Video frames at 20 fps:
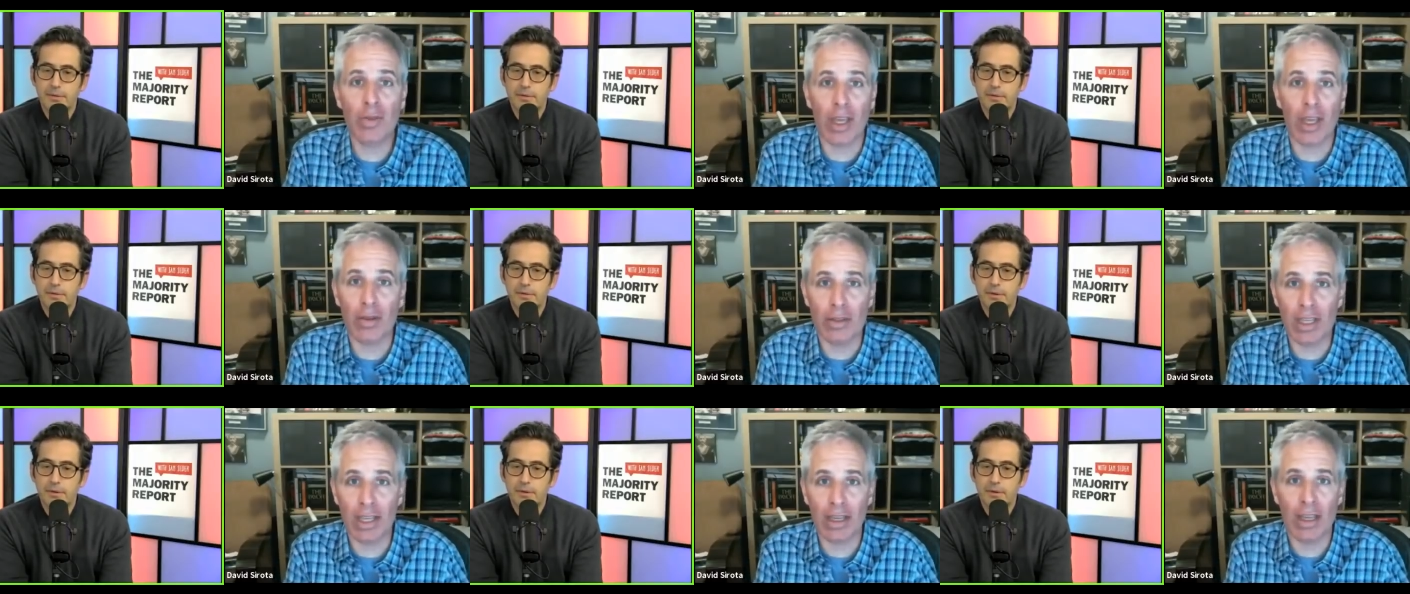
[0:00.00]

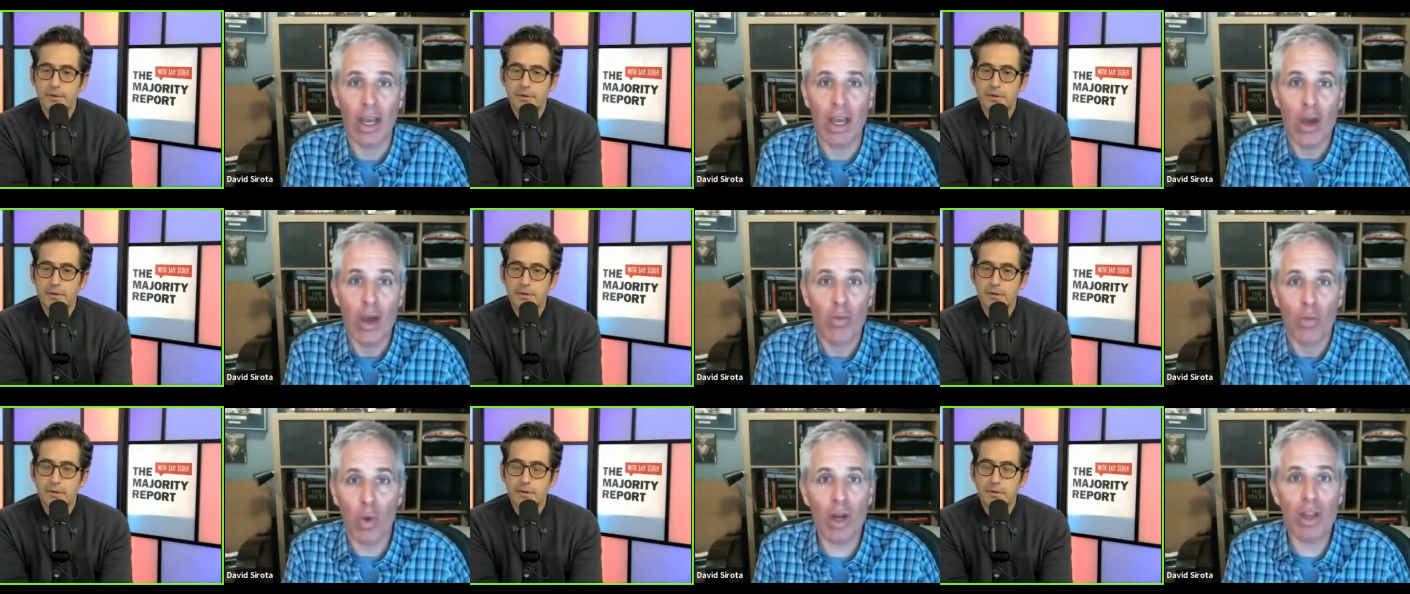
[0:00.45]
Speaker 1: like, it's like
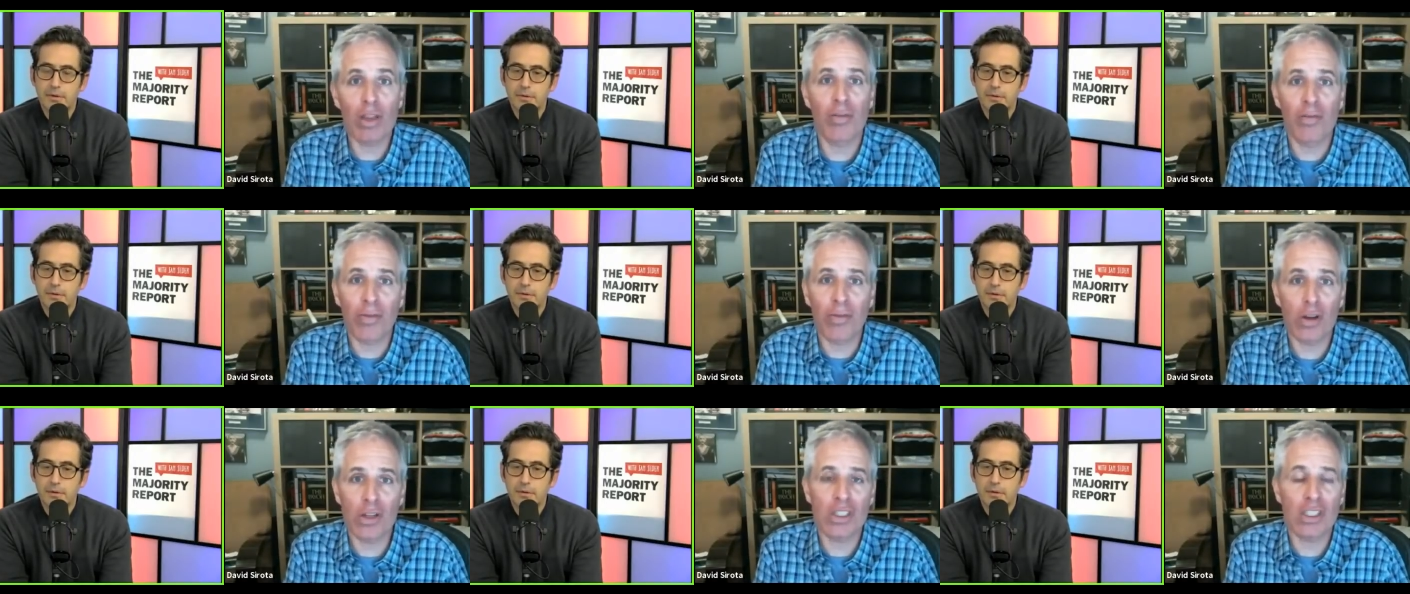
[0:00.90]
one of the
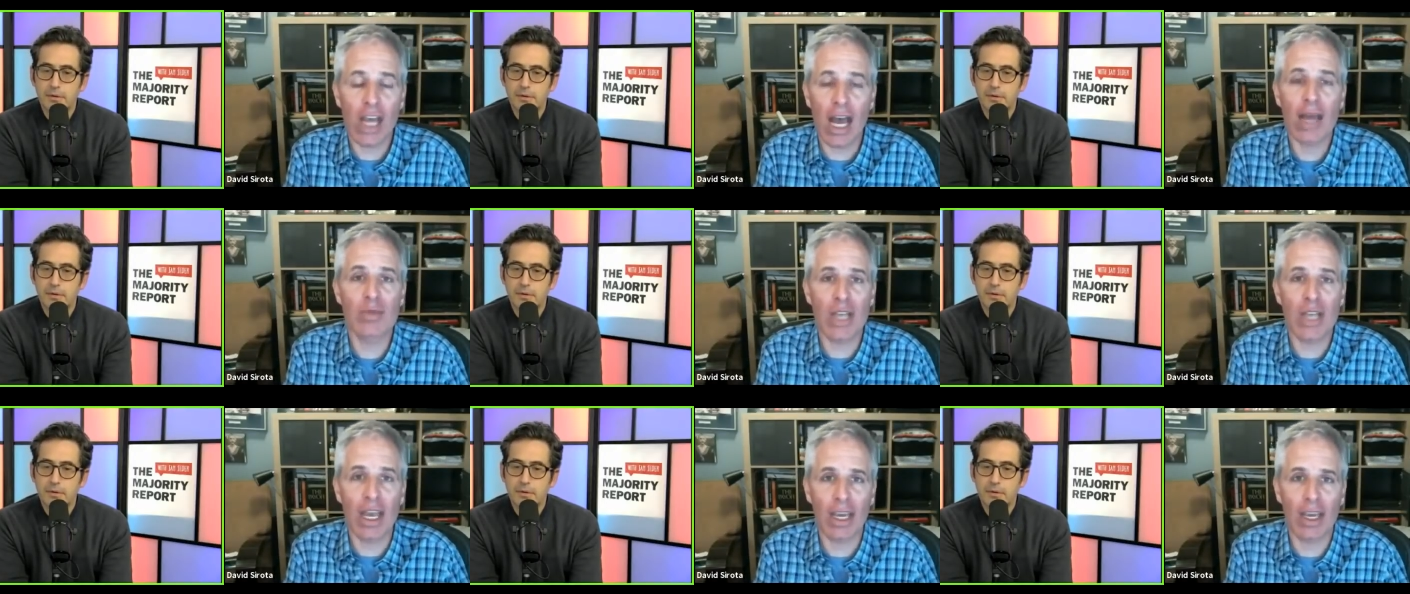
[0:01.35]
first
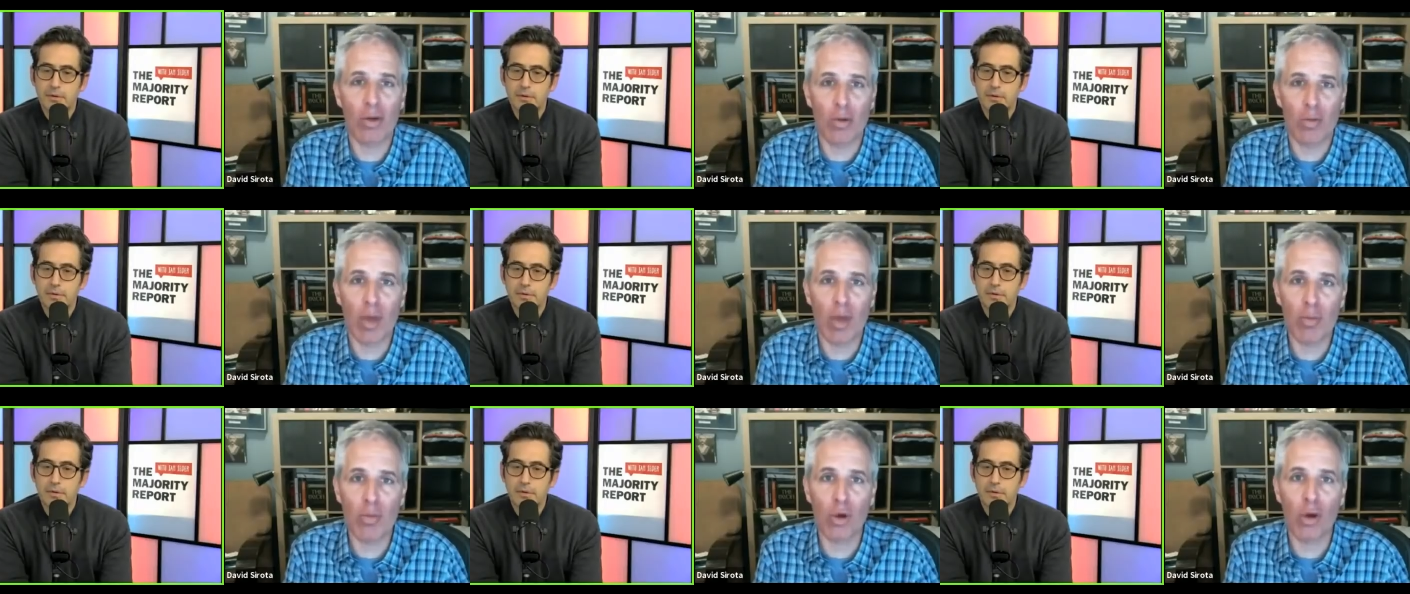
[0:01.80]
times I can
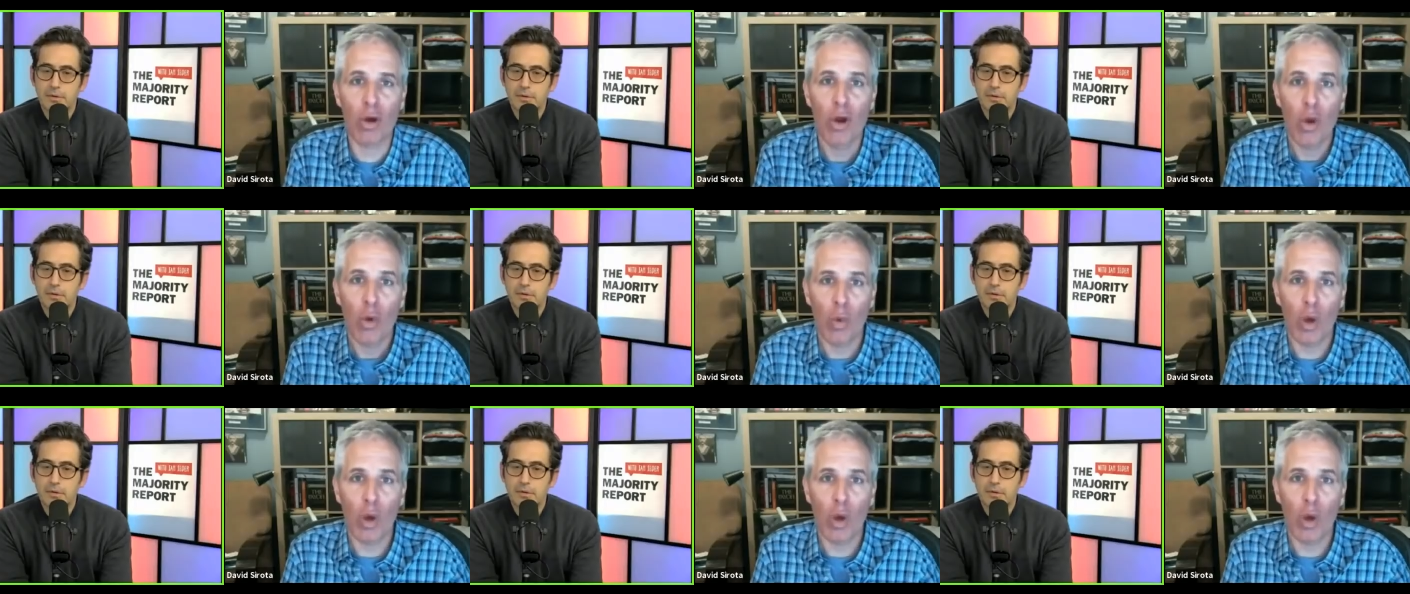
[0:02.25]
remember